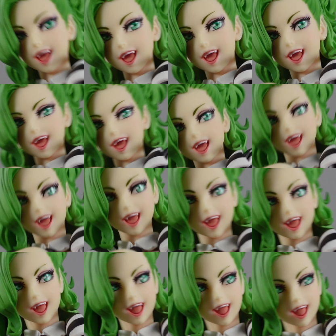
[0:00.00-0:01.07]
is a bit
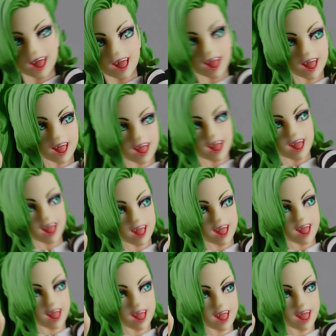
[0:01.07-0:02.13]
more
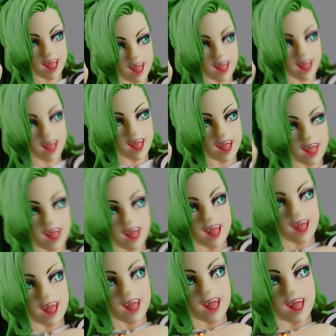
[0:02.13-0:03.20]
iconic, I guess.
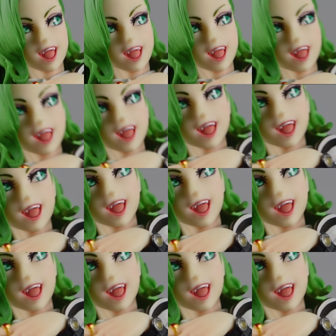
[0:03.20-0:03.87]
And I think